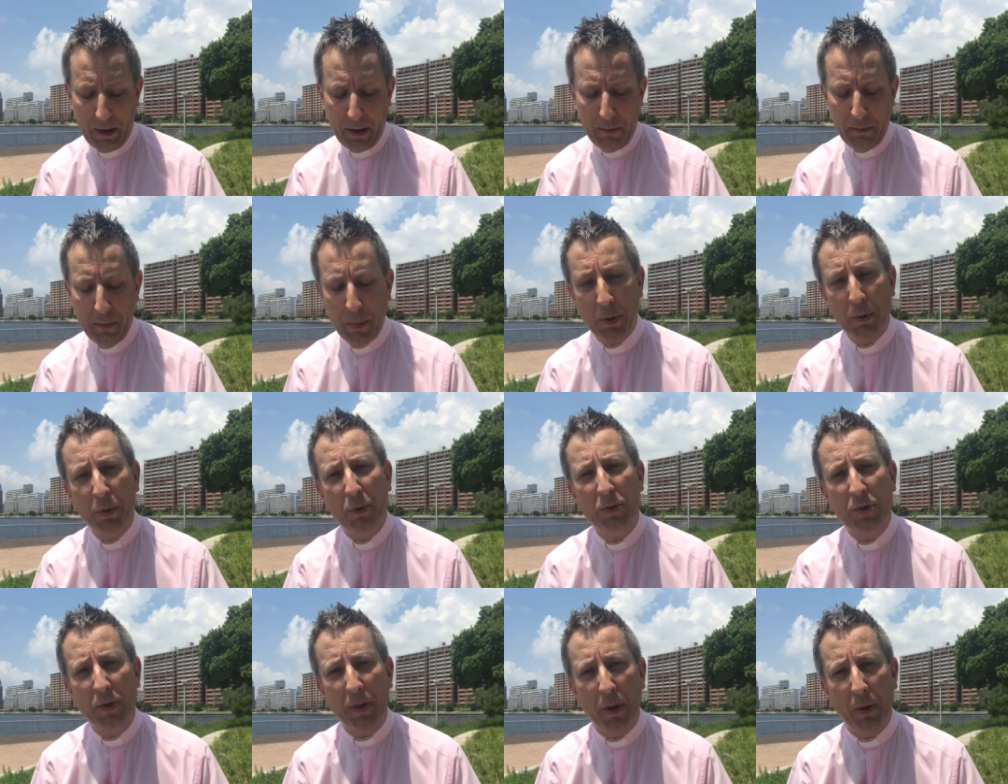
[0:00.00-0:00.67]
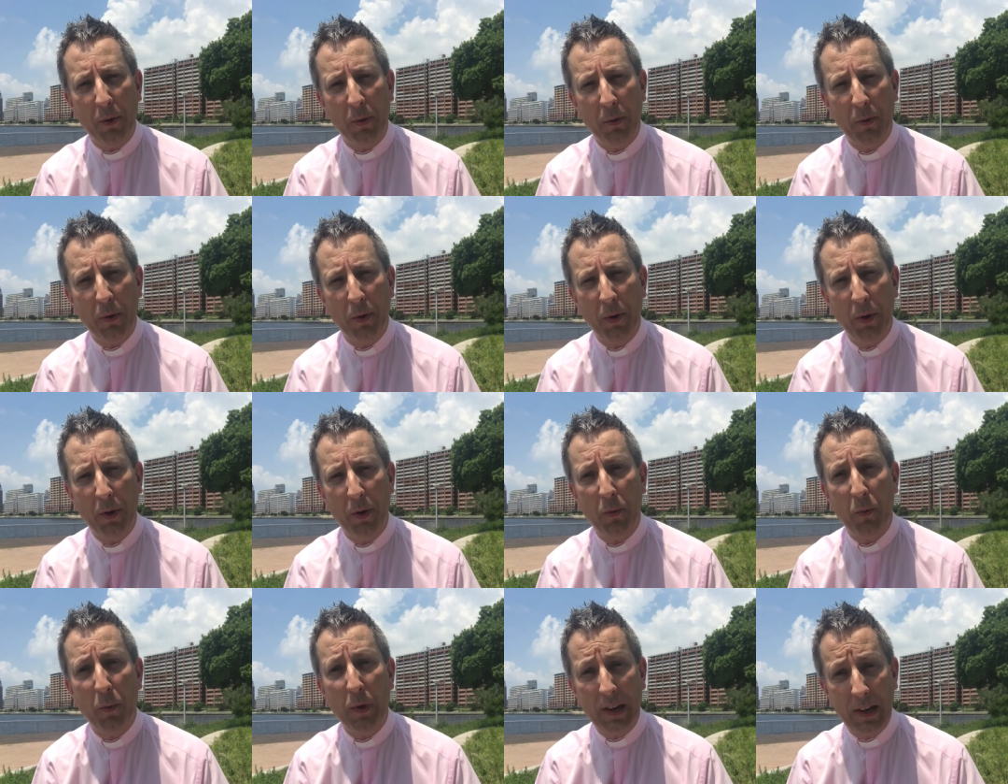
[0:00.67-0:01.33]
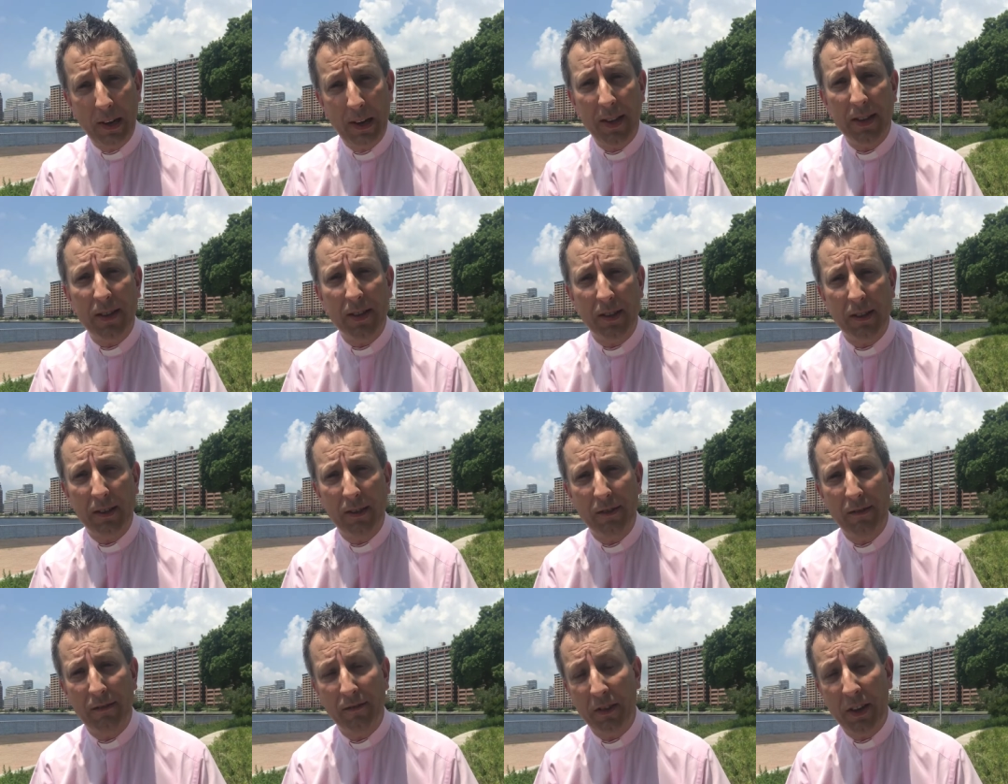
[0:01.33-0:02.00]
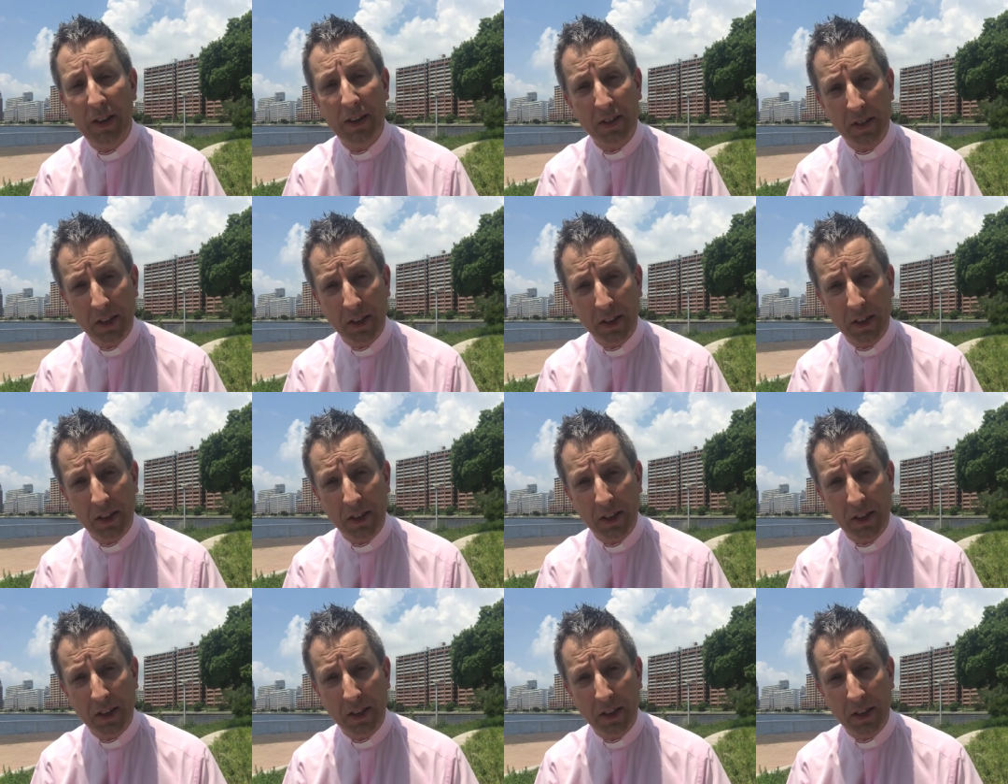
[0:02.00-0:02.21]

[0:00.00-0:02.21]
but also we listen for His